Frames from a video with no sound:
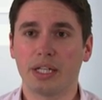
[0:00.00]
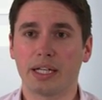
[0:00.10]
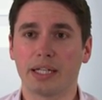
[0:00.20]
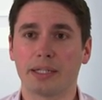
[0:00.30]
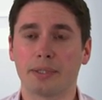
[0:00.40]

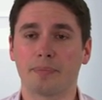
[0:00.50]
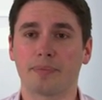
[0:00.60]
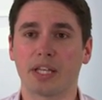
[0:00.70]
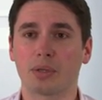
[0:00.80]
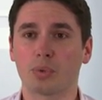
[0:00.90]

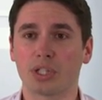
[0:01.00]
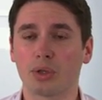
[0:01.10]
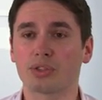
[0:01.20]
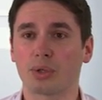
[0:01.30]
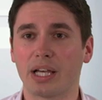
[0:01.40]
and we
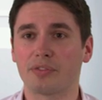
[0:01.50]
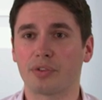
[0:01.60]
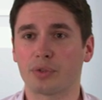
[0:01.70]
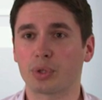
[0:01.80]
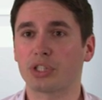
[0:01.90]
also have
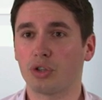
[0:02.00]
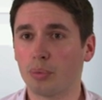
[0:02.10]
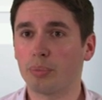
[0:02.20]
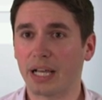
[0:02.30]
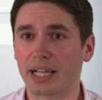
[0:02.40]
a very
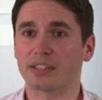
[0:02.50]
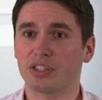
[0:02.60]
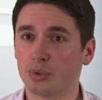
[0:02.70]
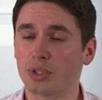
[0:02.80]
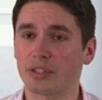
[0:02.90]
compact
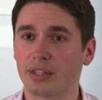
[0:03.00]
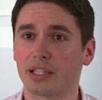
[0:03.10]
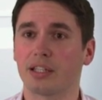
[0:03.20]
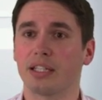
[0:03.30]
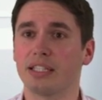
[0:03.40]
unit
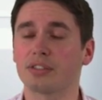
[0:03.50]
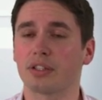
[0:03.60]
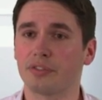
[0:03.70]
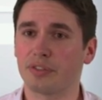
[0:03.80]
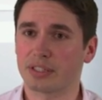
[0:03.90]
that can
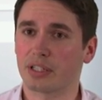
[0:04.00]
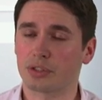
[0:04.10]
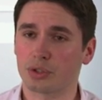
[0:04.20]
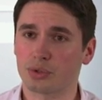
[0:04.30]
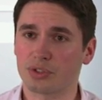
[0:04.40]
easily fit
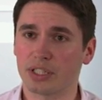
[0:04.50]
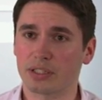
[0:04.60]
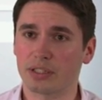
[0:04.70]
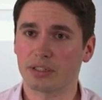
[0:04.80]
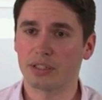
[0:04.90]
under your sink.